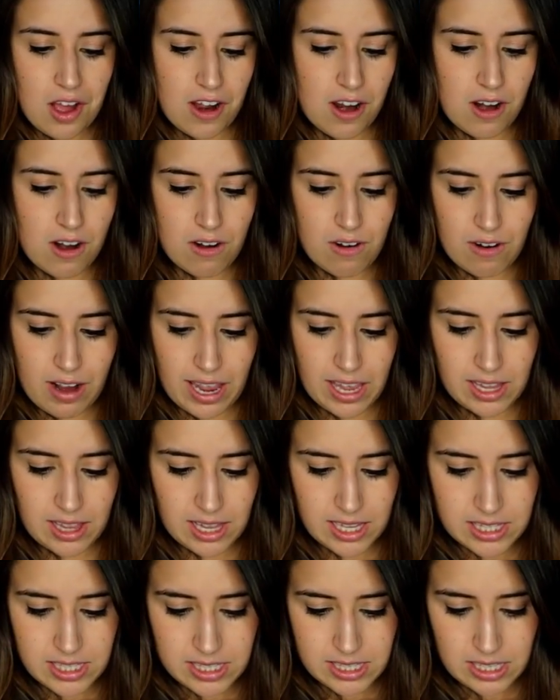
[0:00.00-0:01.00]
All right,
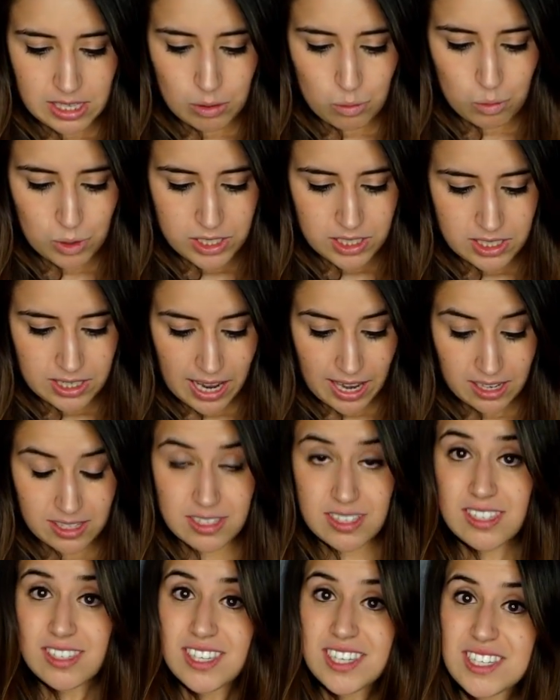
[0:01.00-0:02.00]
let's see, what's
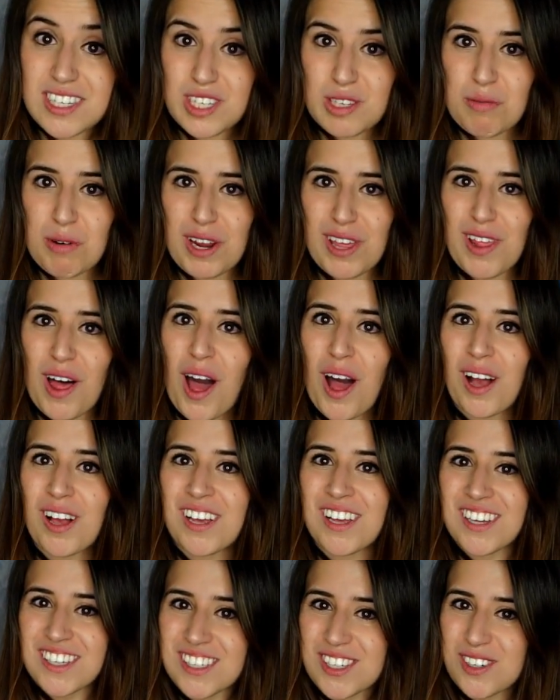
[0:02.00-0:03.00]
next? This list is pretty long,
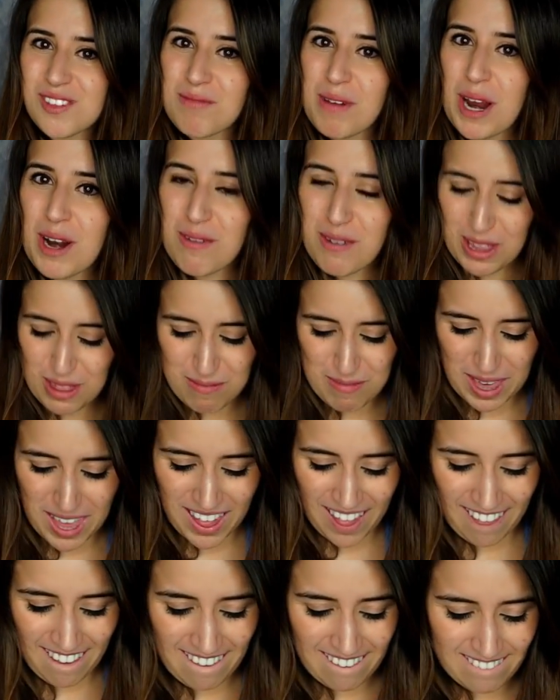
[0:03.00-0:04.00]
so bear with
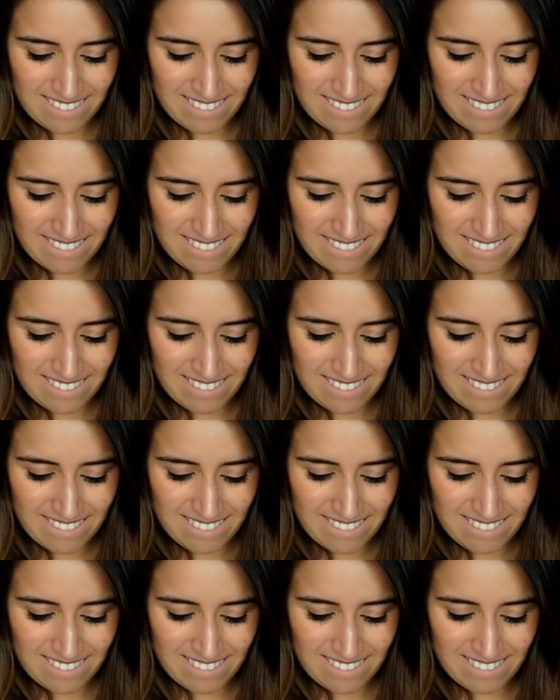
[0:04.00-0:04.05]
me.